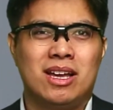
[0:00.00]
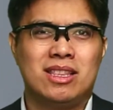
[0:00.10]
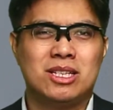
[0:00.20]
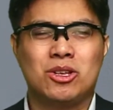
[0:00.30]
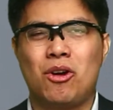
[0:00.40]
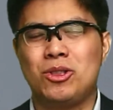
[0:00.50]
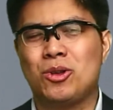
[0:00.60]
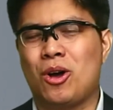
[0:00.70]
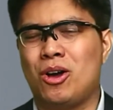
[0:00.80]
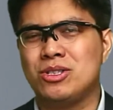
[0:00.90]
that's going to
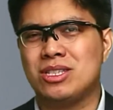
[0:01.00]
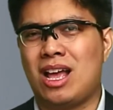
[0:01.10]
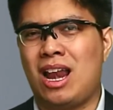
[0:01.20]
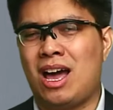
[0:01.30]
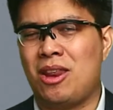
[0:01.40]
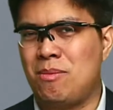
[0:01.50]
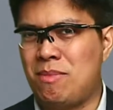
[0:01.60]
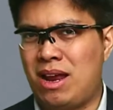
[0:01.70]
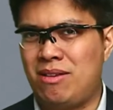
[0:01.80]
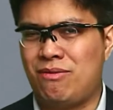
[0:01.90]
cost a lot of money